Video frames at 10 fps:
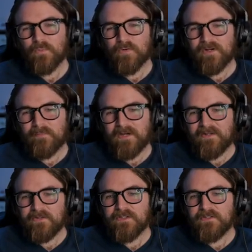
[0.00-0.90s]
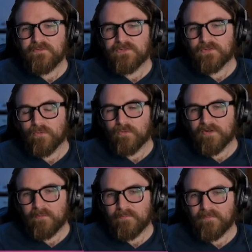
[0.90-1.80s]
worry about it. You can use your
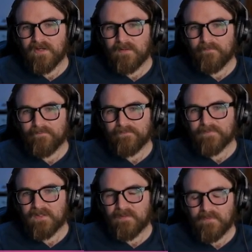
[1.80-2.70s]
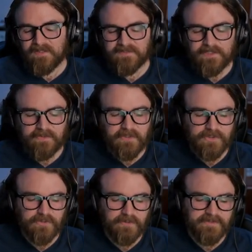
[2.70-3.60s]
Aurum. Um, essentially, right.
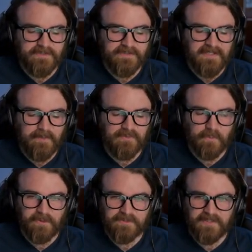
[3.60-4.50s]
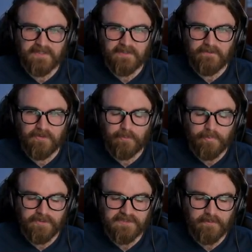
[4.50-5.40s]
insurance in these games works that you'll
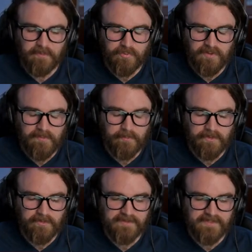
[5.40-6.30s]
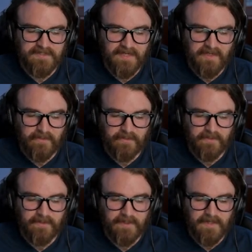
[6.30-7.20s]
put some of the premium currency
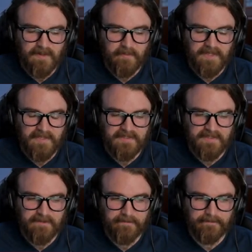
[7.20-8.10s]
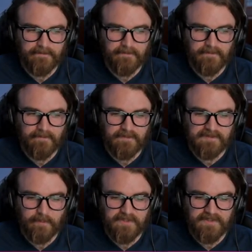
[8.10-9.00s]
down, um, and if
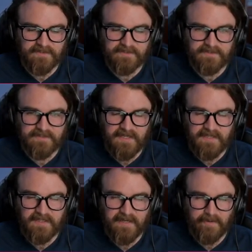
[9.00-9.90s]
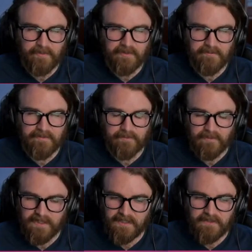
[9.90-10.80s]
someone doesn't take it out of the
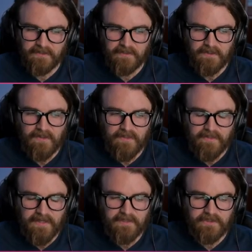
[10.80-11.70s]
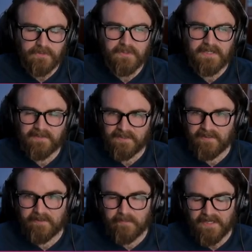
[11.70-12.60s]
raid, then you get the
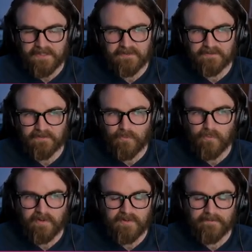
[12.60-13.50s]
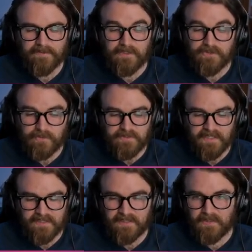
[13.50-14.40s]
item back. Or if they do
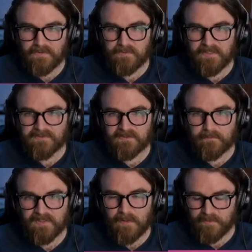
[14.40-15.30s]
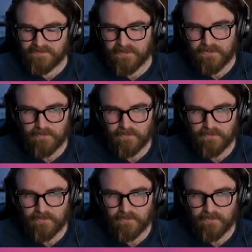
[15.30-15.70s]
take it out, you get some compensation